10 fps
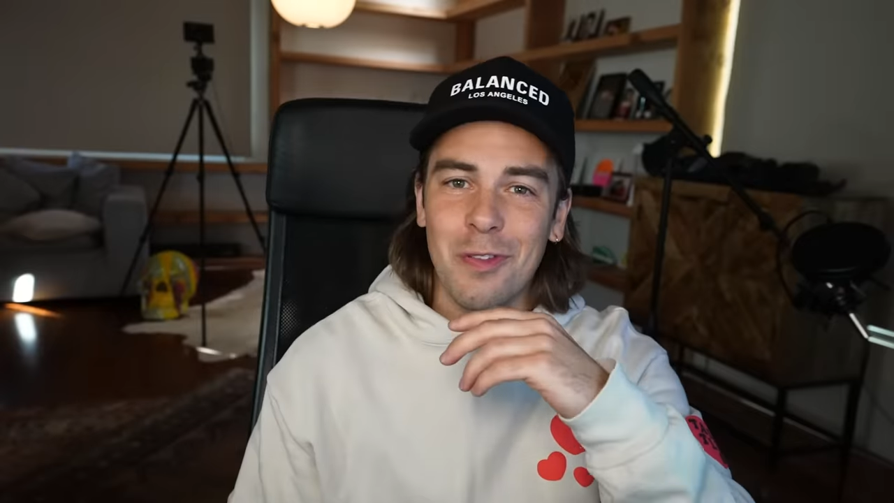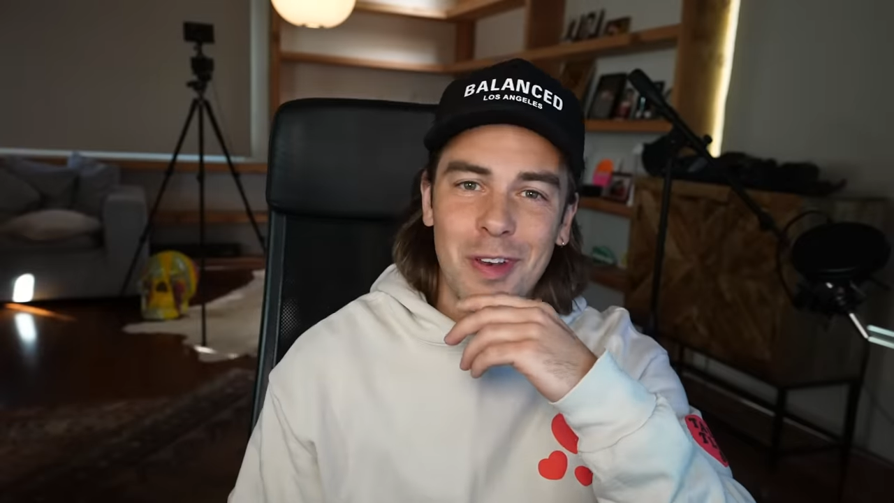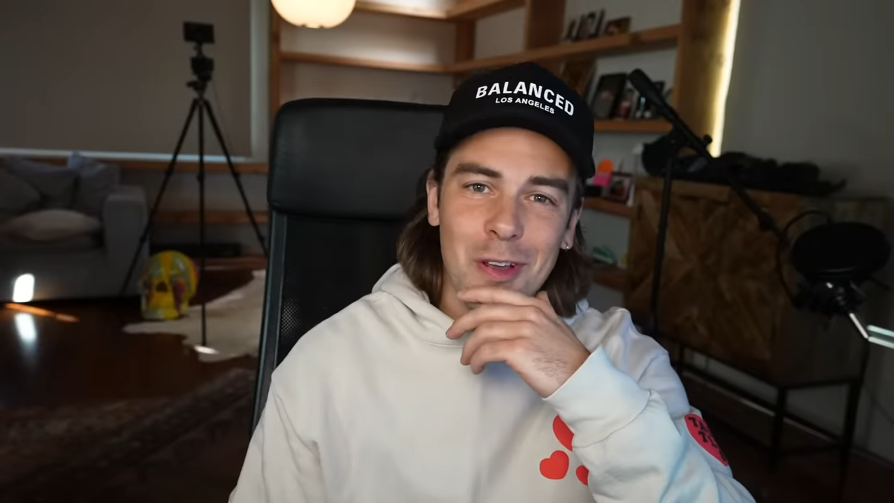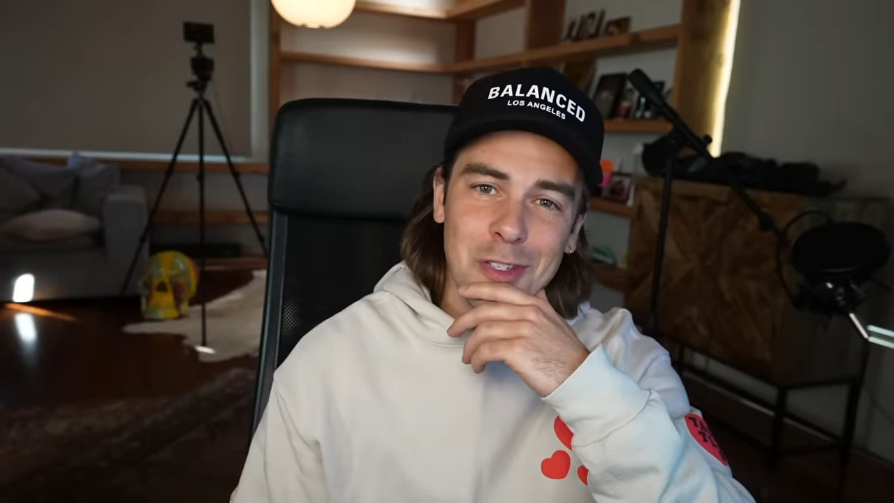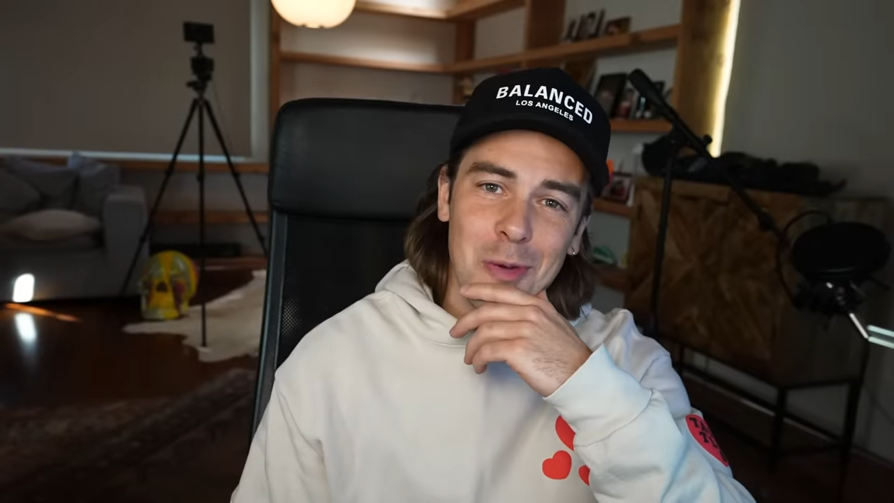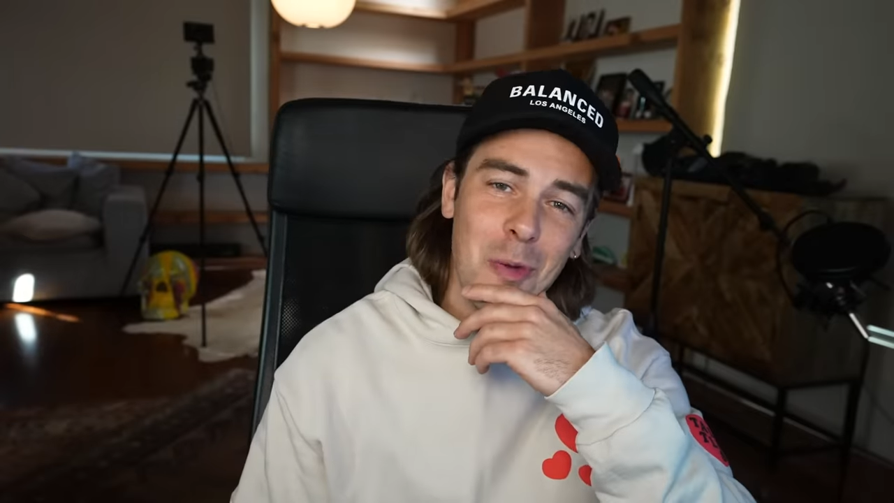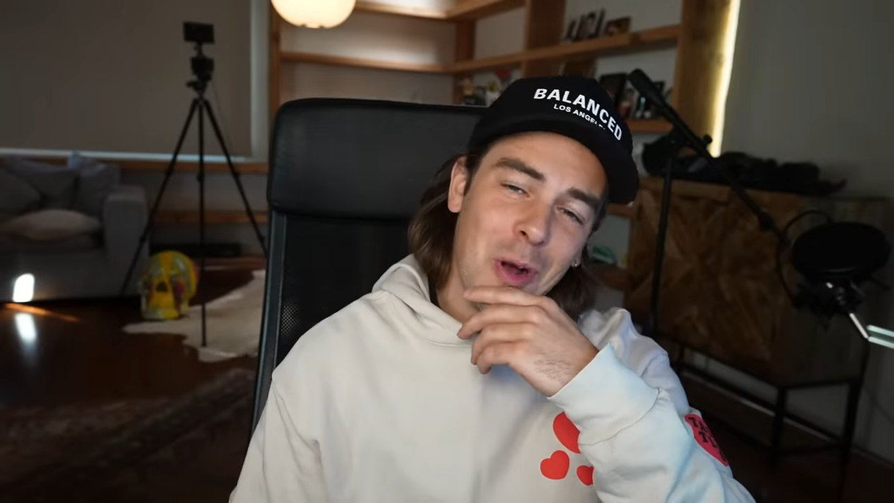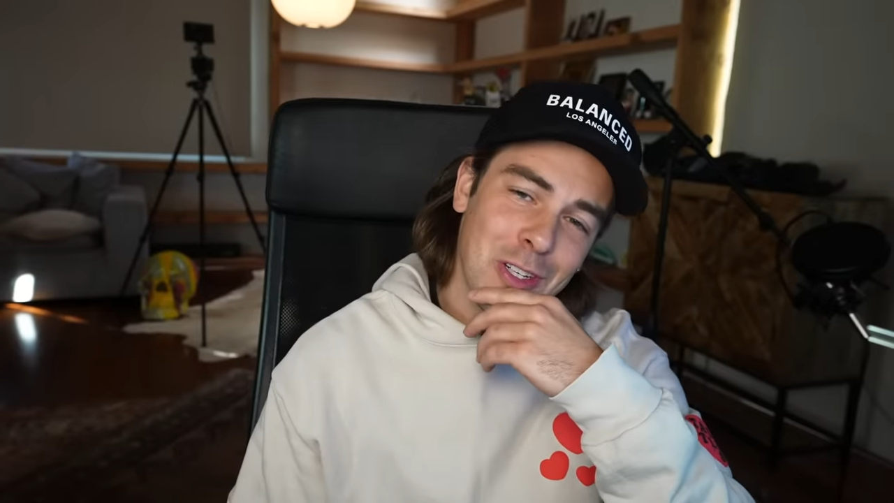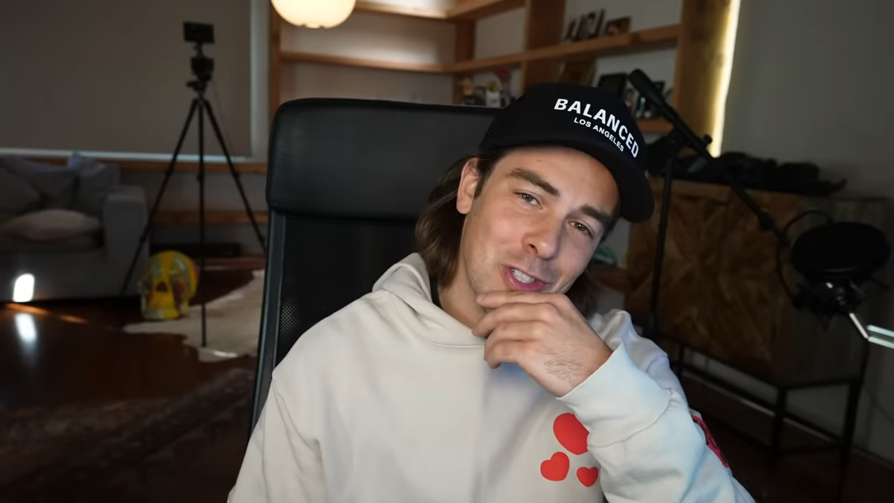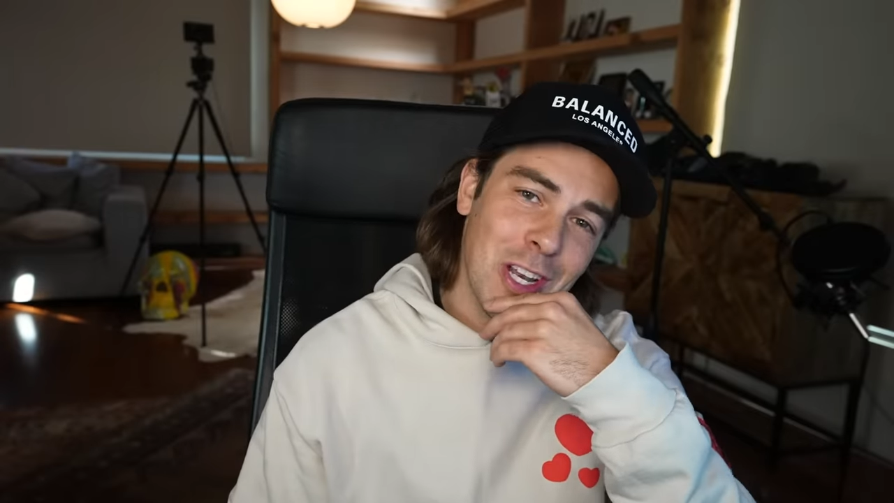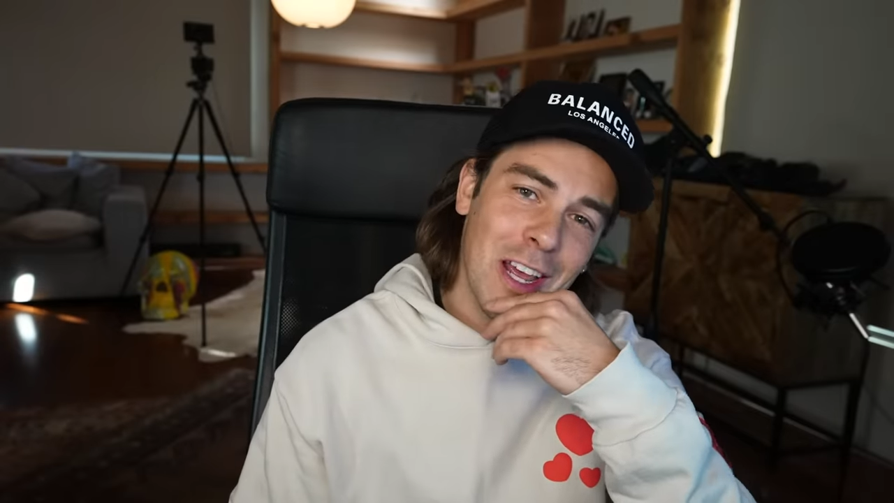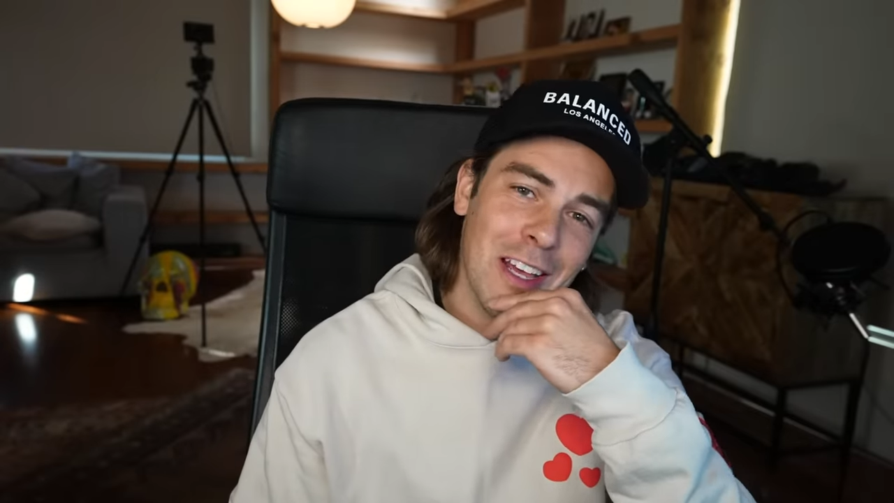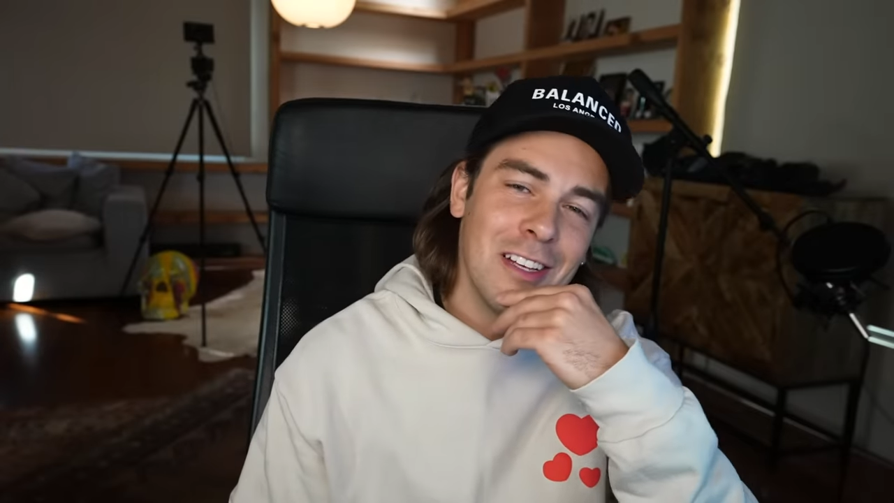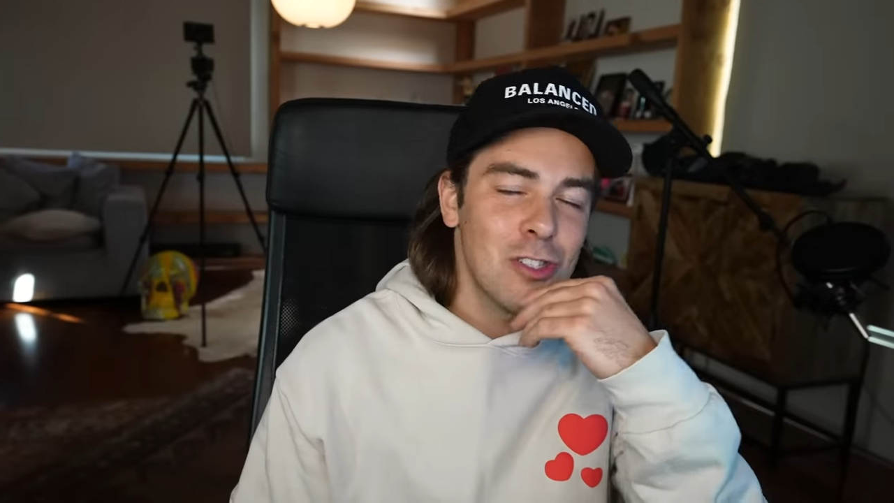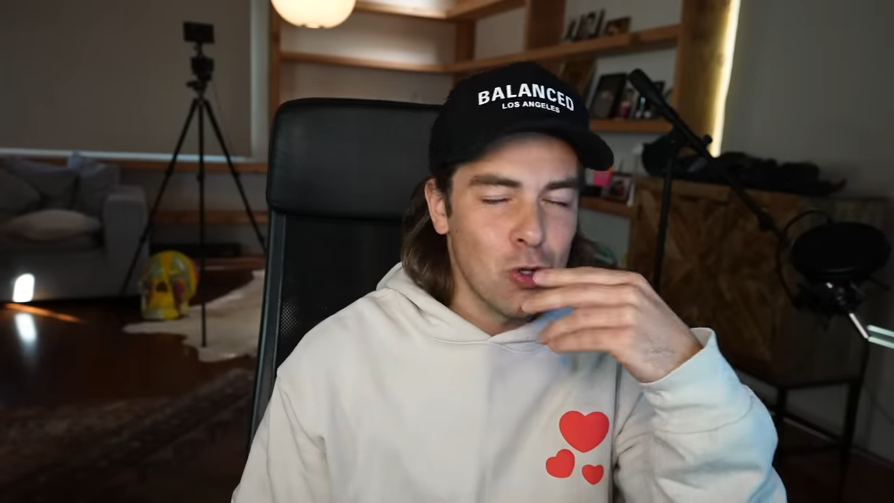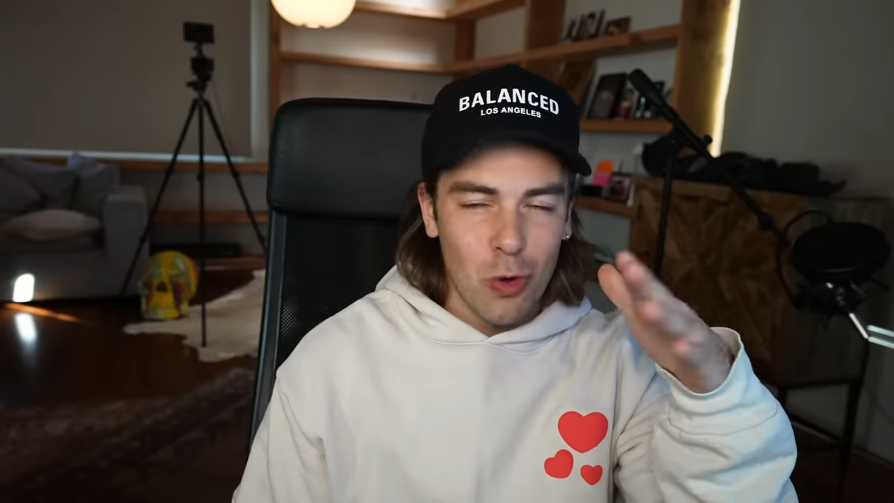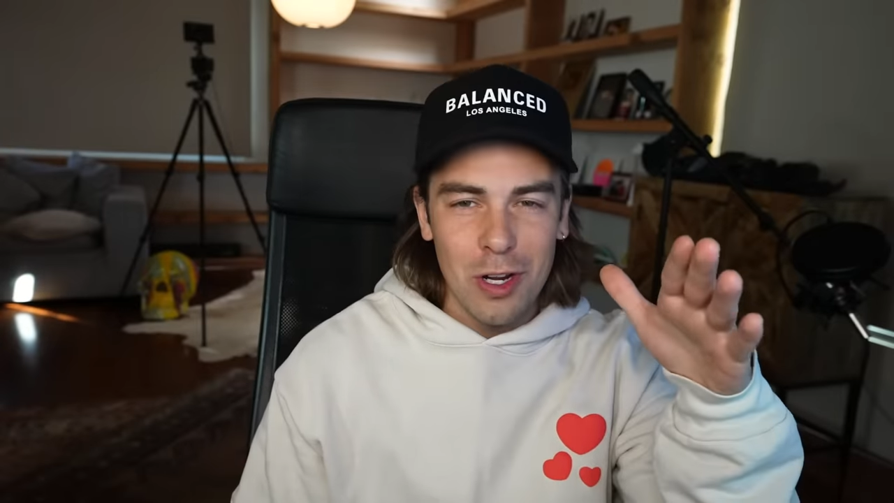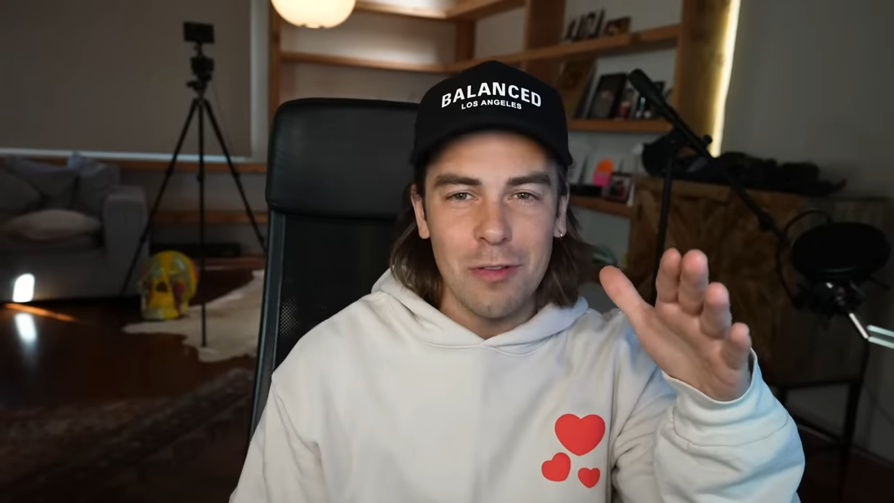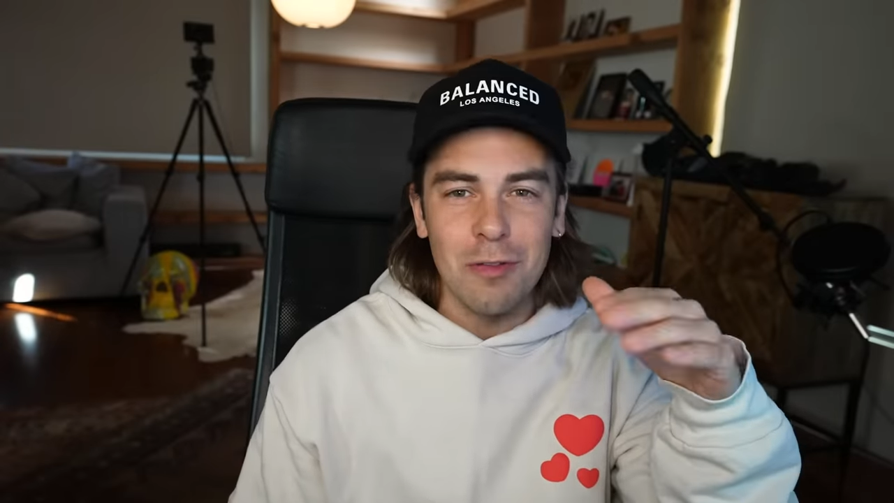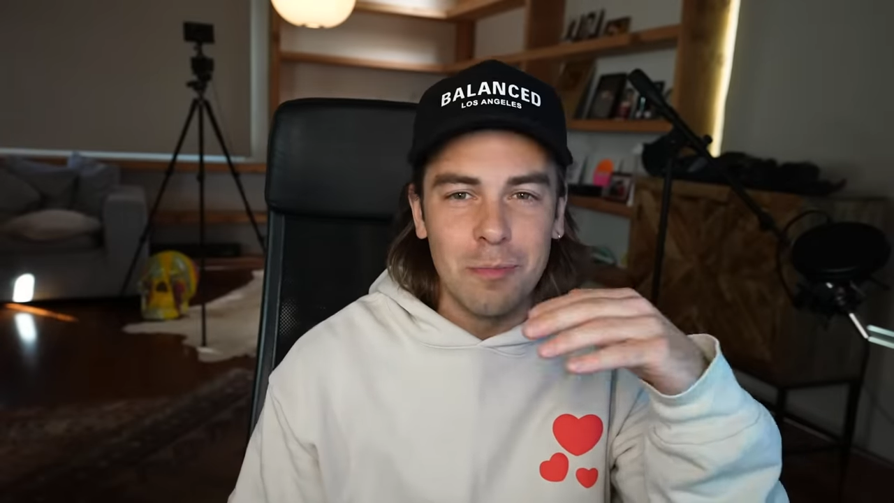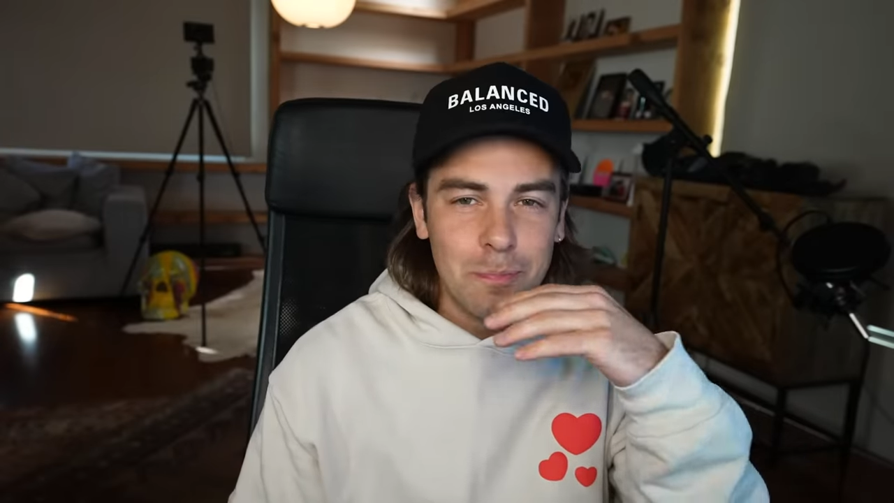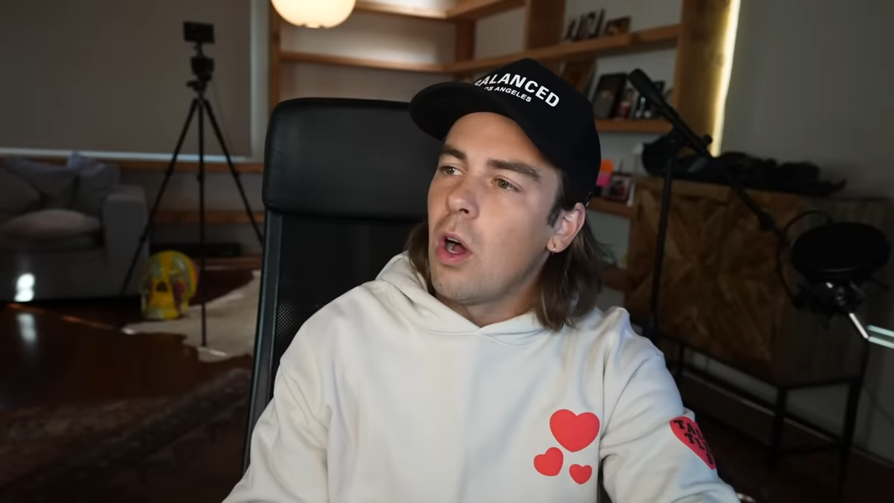videos that we watched today, sort of.